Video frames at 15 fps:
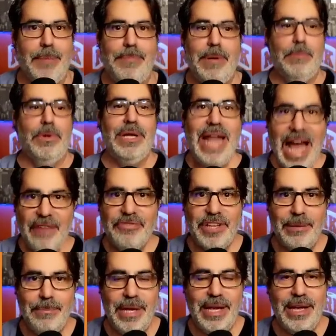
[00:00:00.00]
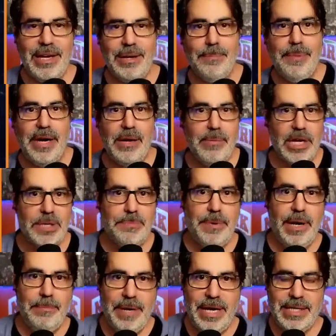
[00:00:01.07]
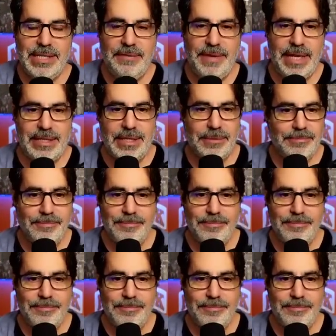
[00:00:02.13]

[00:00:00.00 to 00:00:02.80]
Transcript: People laughed at me here pretty much because of it.